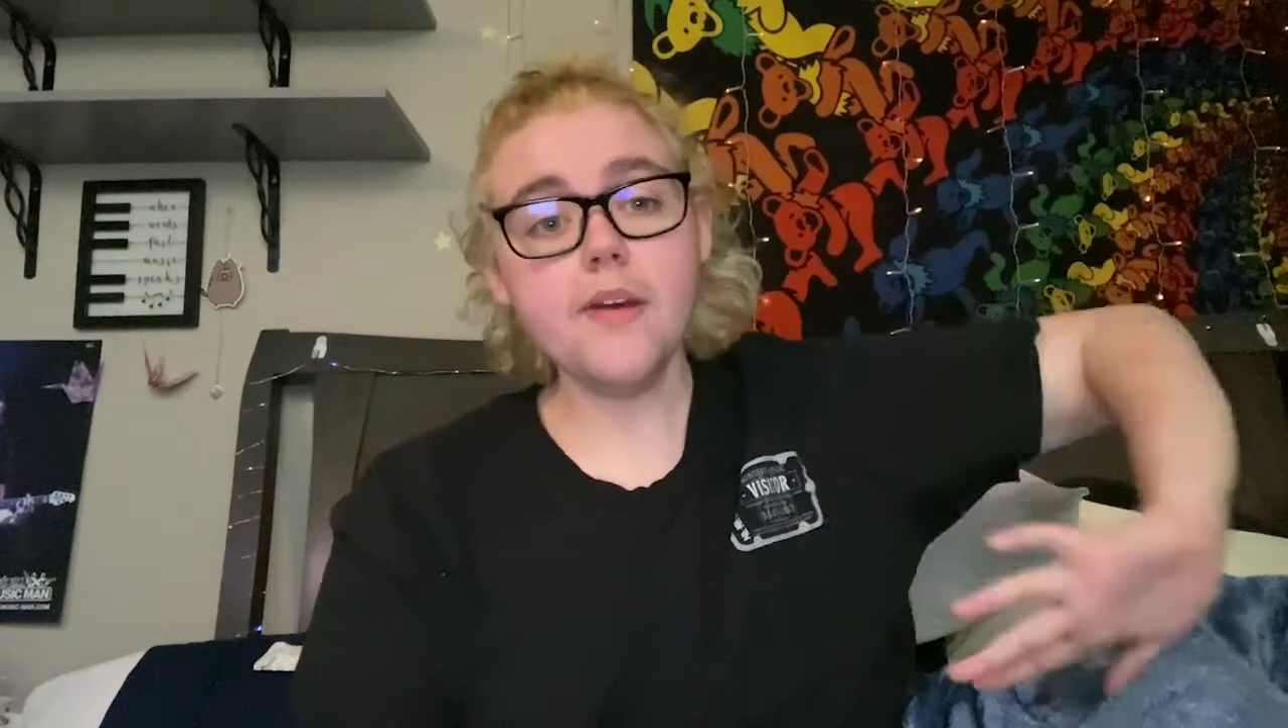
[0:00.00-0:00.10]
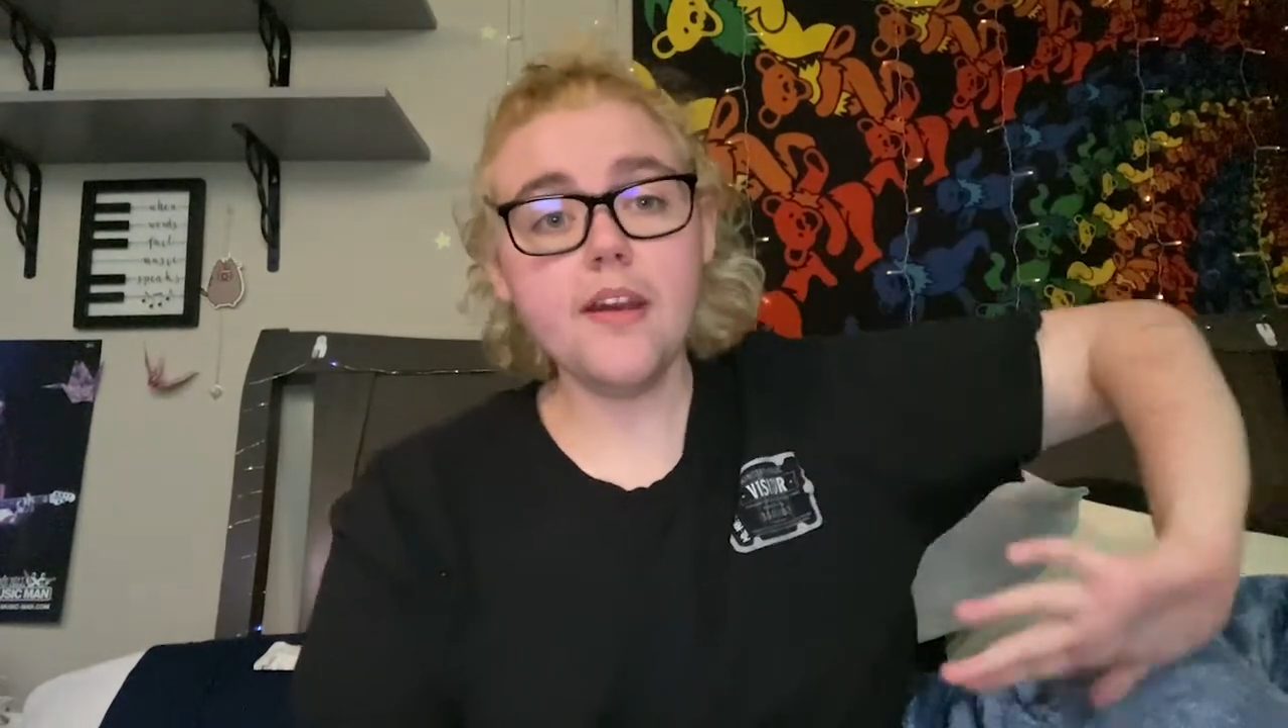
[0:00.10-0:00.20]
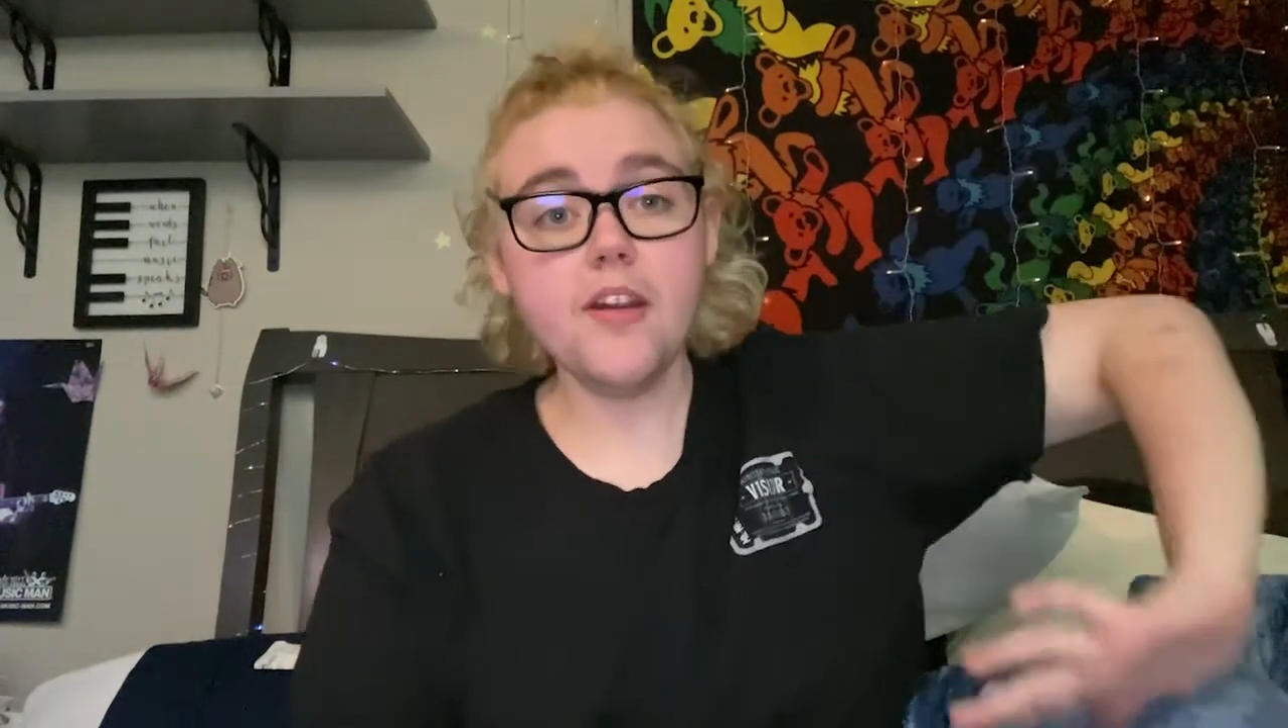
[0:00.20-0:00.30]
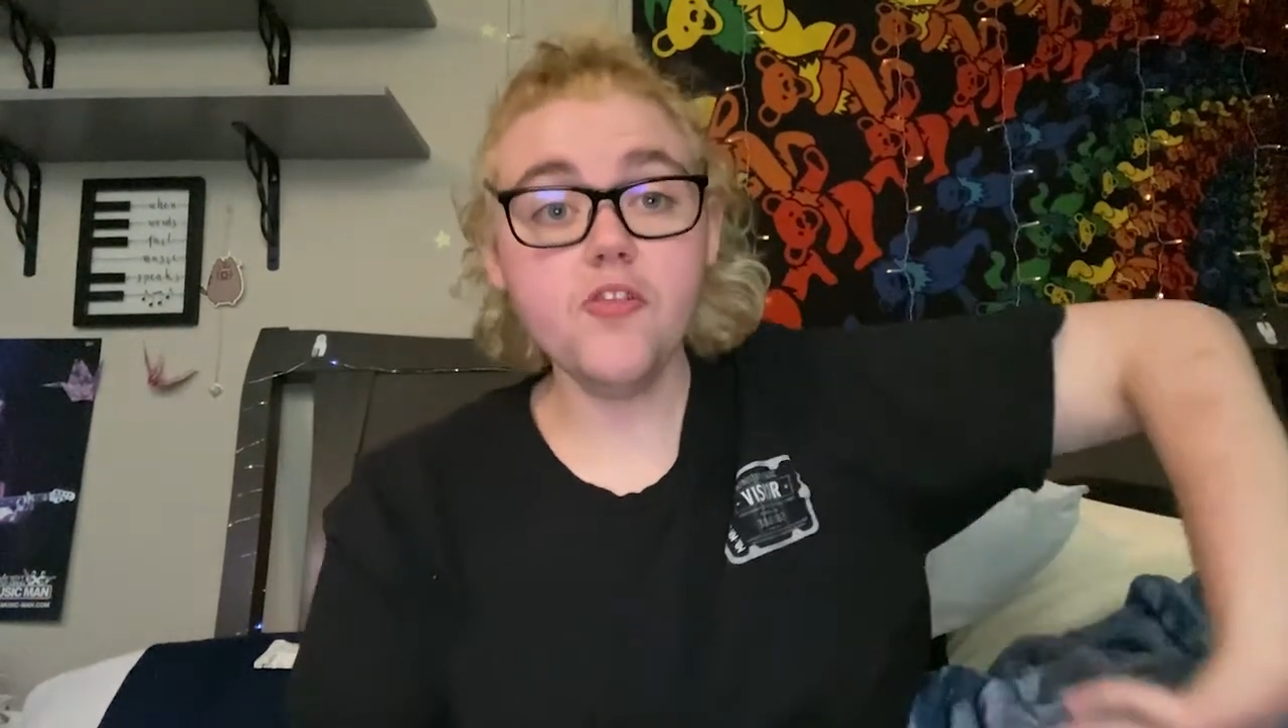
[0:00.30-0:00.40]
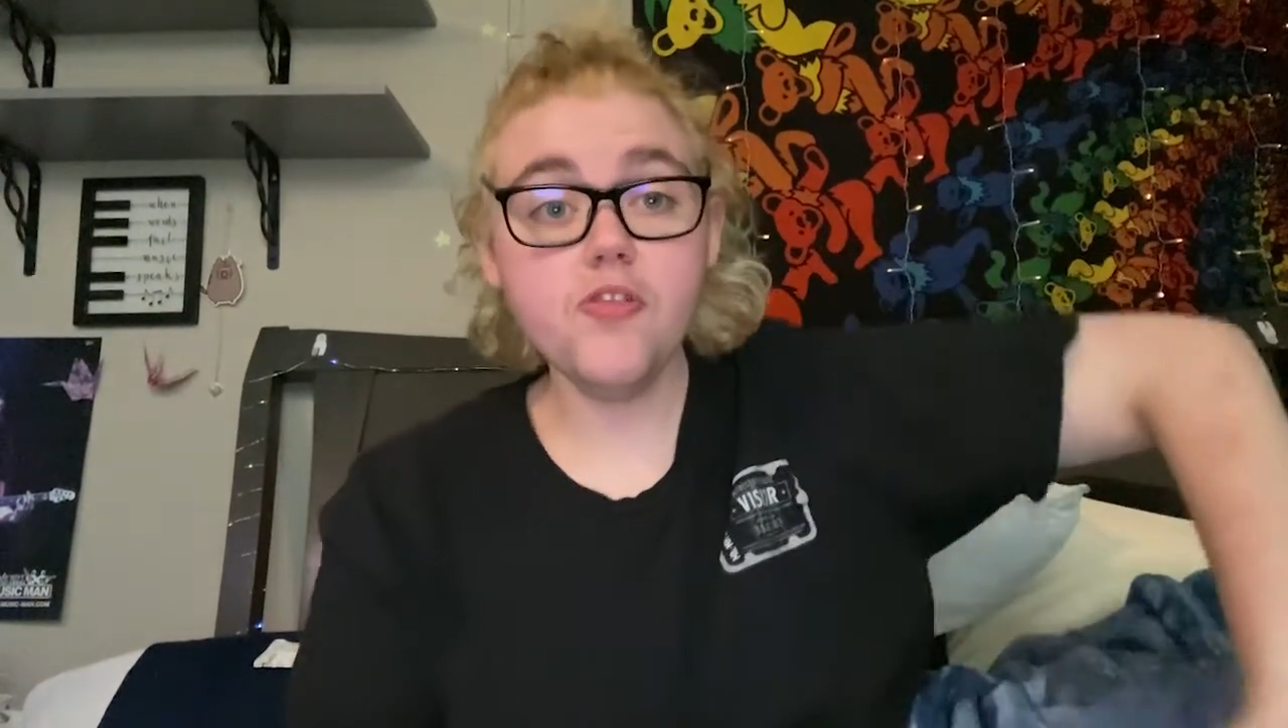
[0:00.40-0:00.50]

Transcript: page.